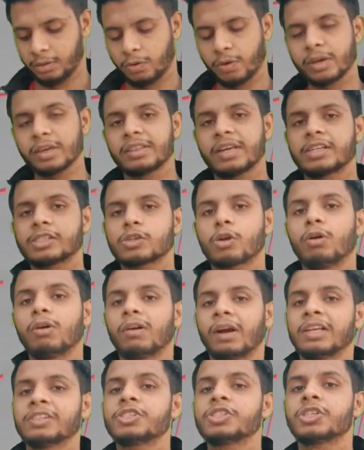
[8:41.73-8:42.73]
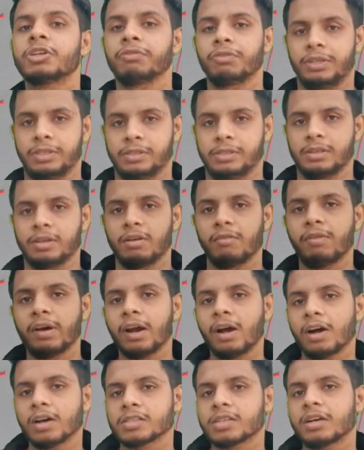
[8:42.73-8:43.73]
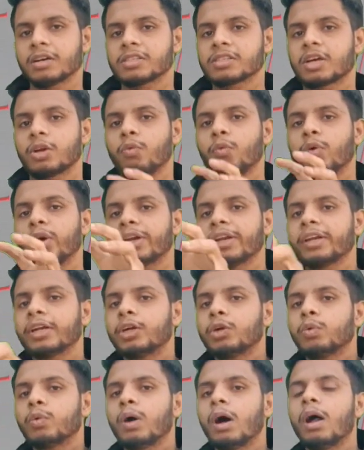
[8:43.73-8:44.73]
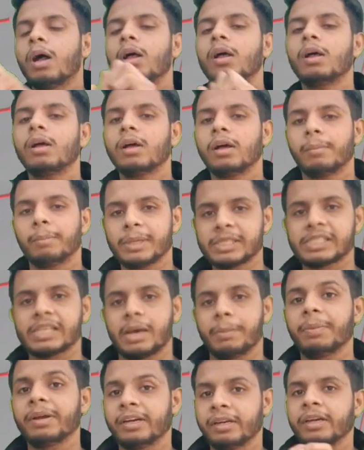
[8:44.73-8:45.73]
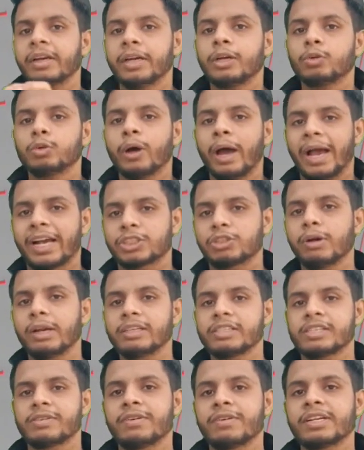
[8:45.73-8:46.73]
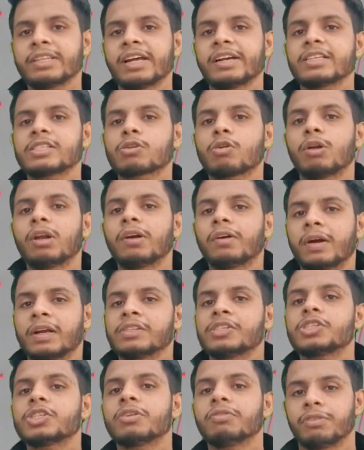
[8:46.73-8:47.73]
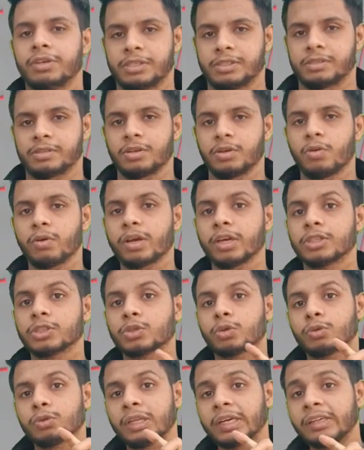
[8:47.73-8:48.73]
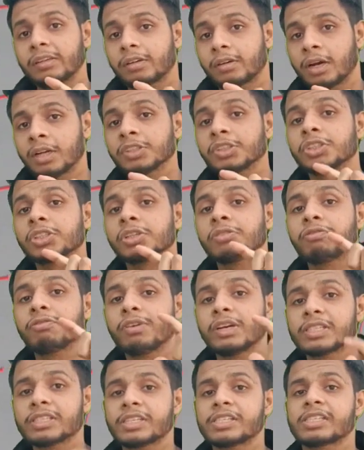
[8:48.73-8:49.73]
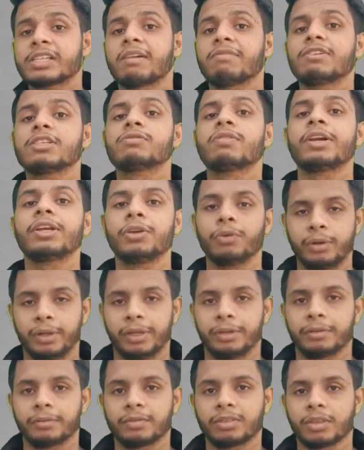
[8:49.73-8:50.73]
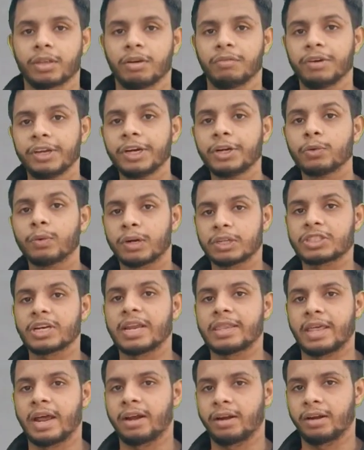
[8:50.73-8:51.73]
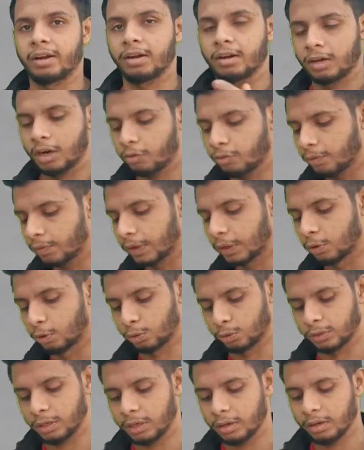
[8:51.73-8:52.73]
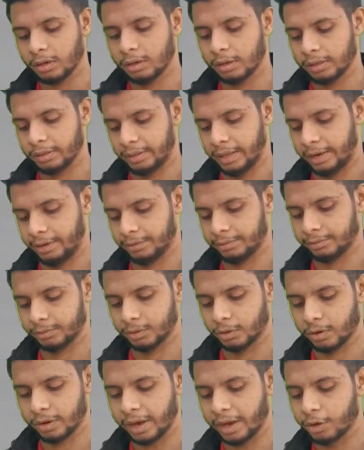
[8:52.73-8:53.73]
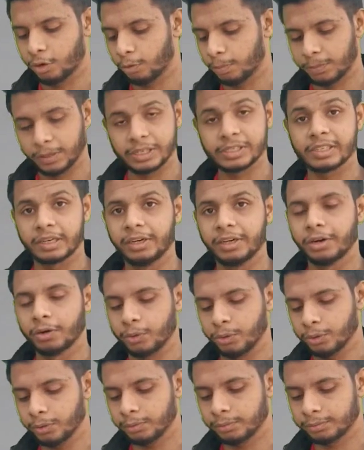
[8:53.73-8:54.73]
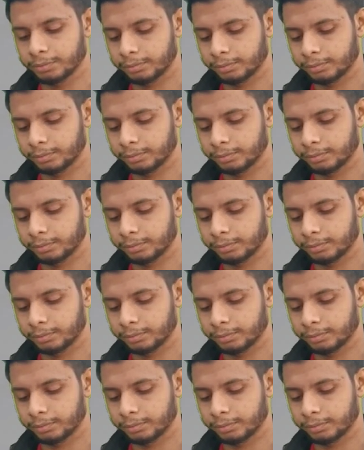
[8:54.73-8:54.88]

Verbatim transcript: Okay, that is called transition phase. When a hazard is converting into a mishap in, into the actualized event that is called a transition phase. Okay, so that transition phase itself is very unique. We need to understand that. Now we will go to the that. Okay, I hope it's clear to you.